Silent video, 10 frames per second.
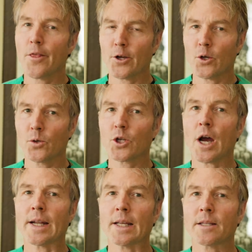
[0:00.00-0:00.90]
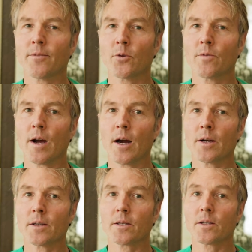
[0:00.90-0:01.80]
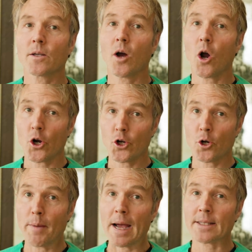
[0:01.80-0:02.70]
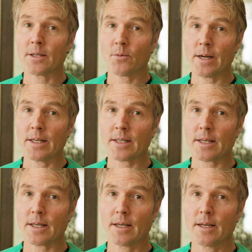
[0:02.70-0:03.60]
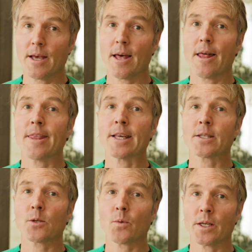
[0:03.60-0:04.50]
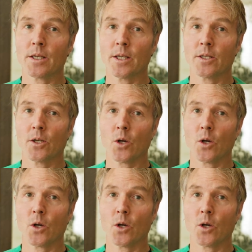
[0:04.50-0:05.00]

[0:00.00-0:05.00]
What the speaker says: The new Chinese flu virus. Are your pets at risk? This is what you need